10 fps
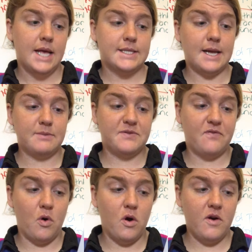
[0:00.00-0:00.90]
Steps
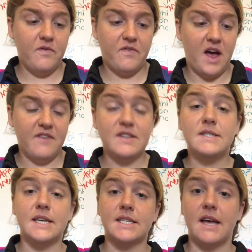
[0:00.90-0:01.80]
4, 5, and
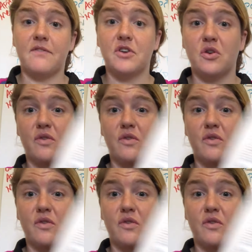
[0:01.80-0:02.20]
6 have to do